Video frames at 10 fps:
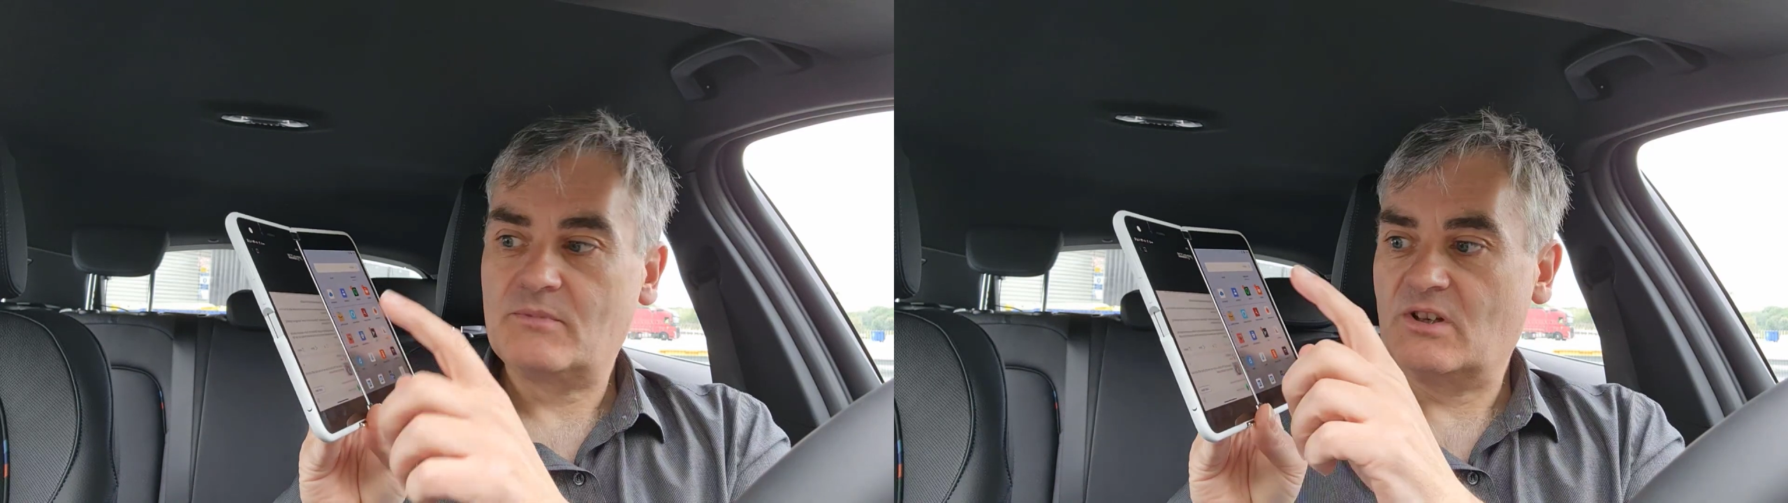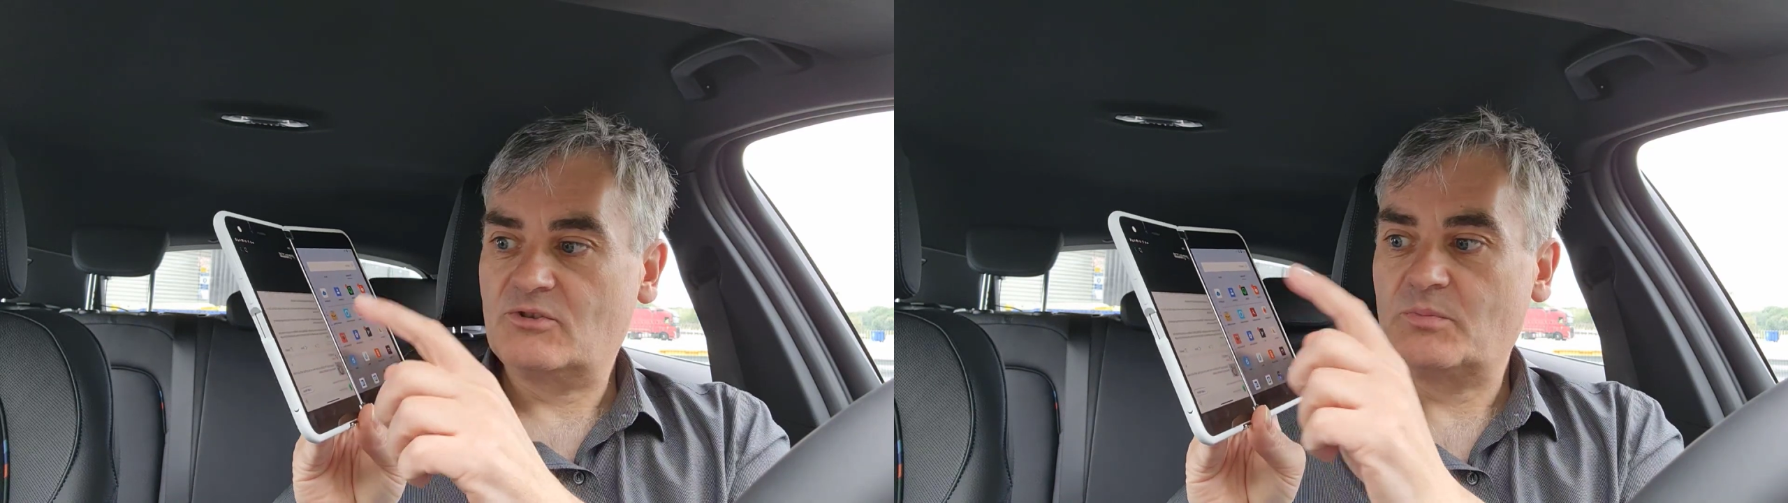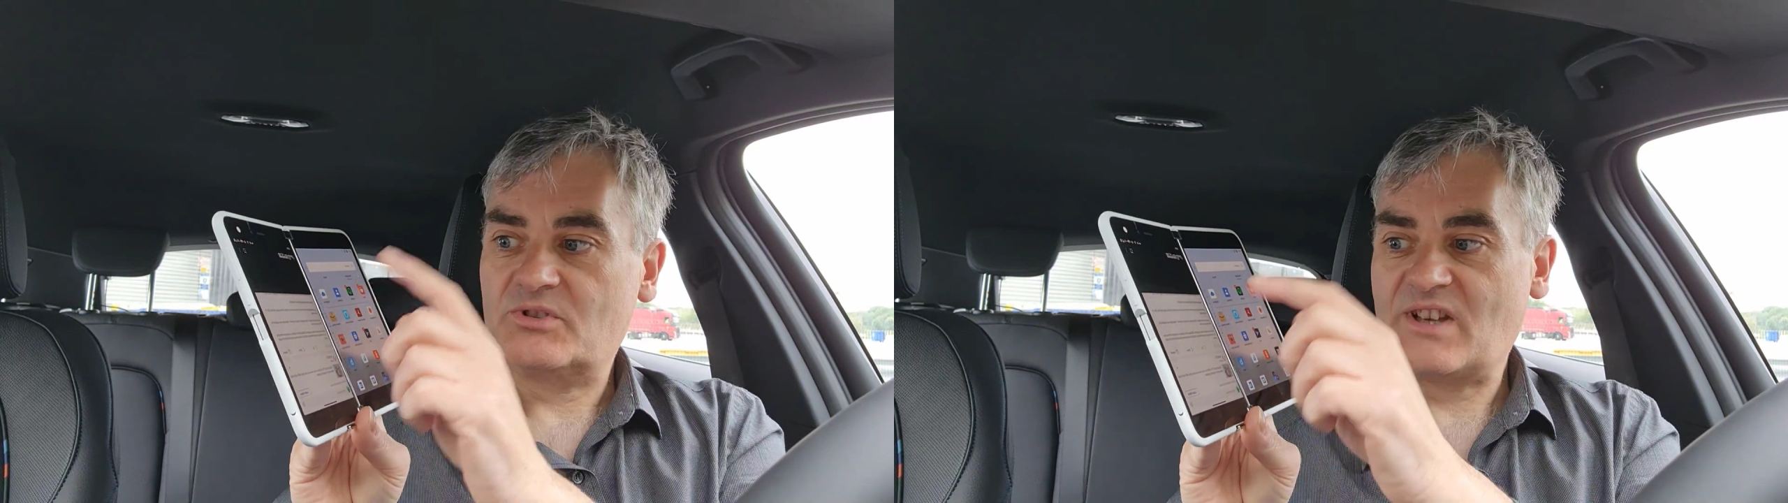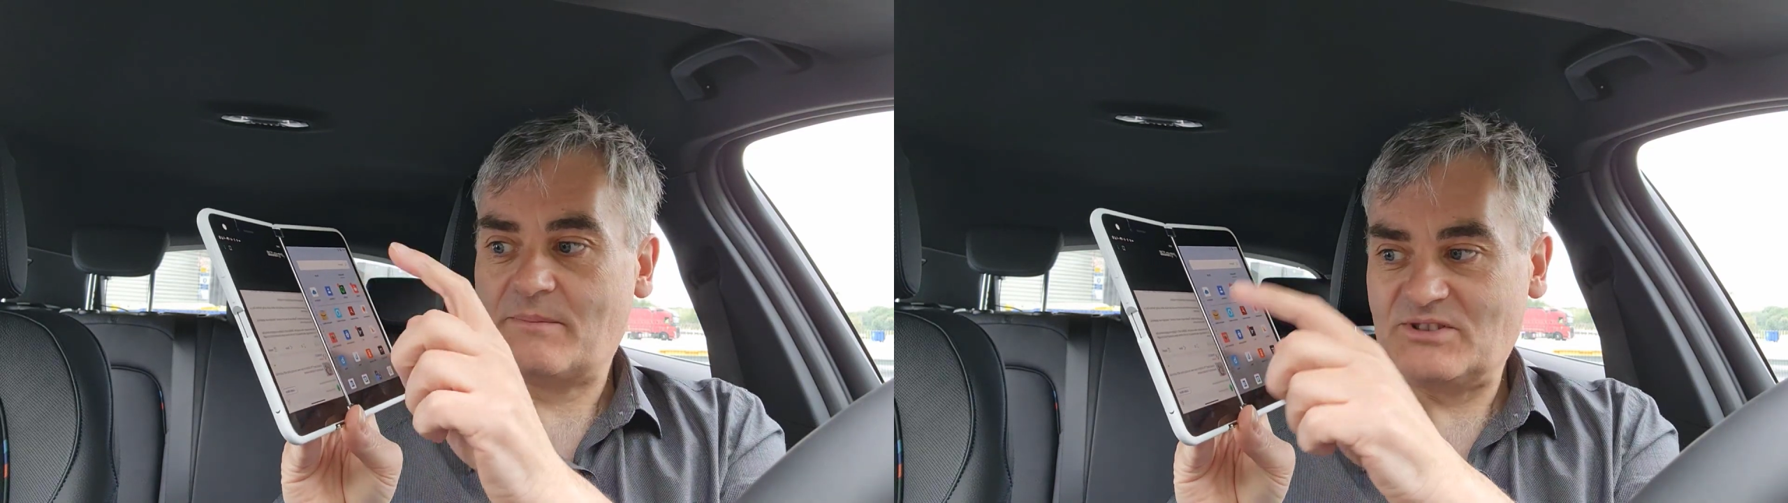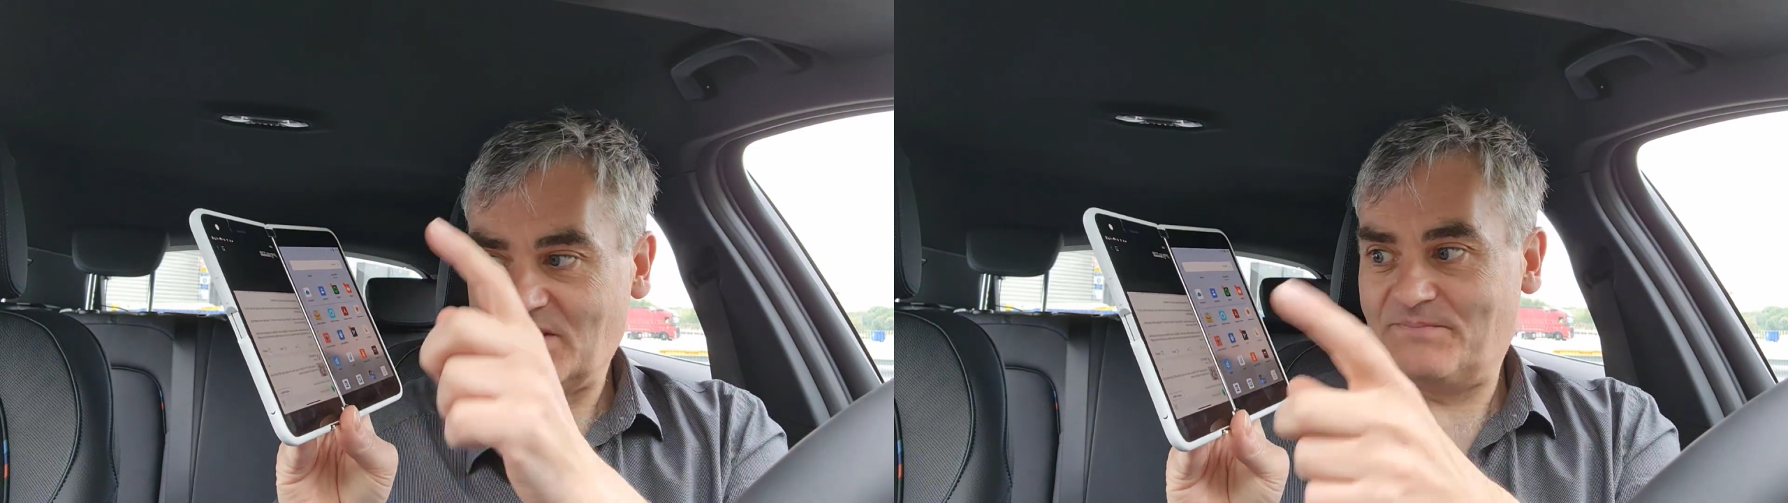you know, double
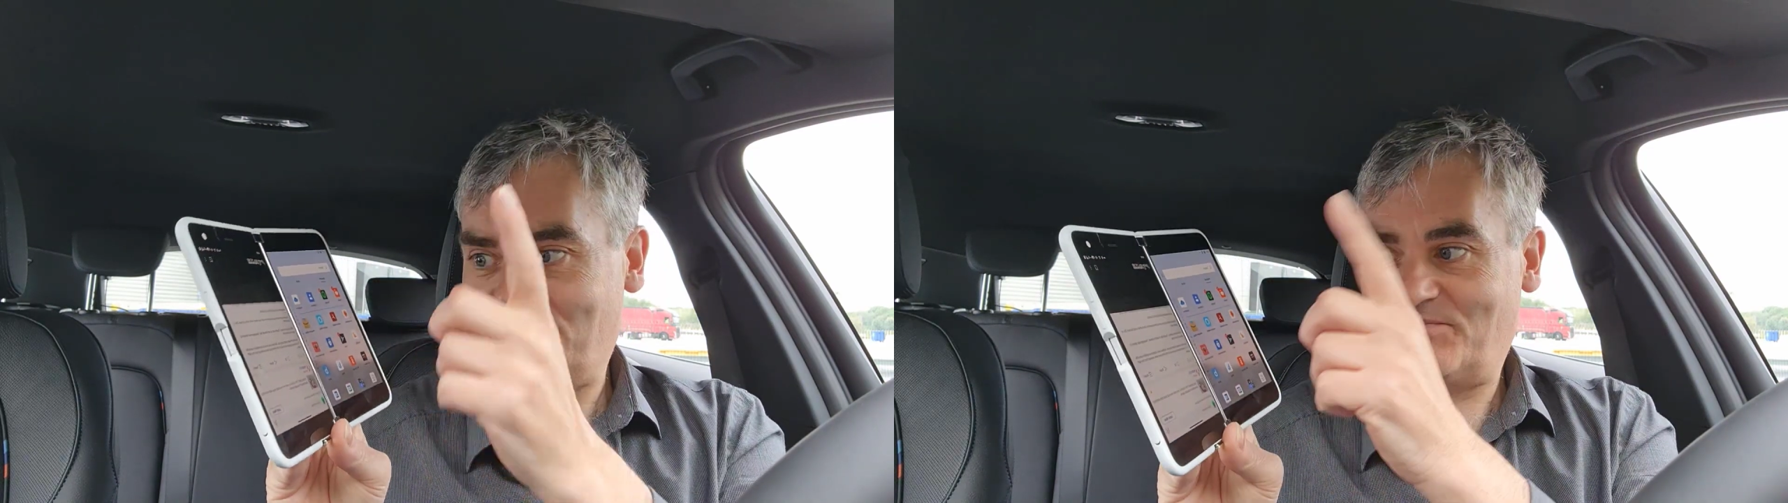tap to,